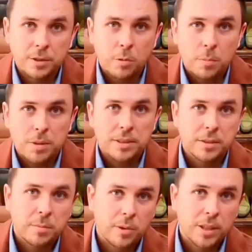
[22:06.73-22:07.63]
You won't be
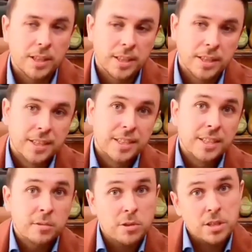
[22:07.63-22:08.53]
disappointed.
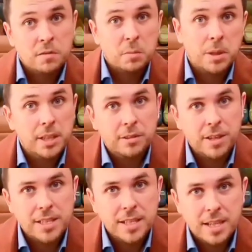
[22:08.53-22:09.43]
Wishing everybody a
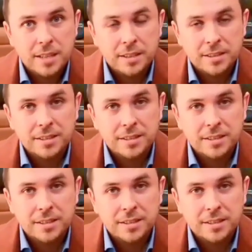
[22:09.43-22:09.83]
great day.